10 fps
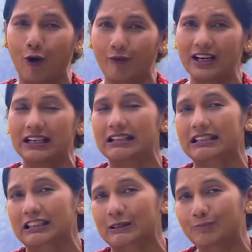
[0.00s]
over
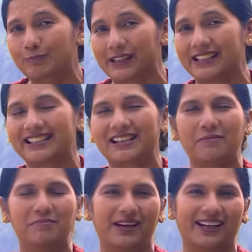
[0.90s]
spilt
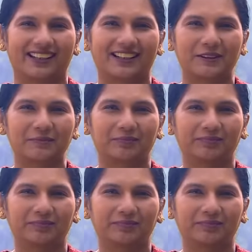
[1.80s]
milk.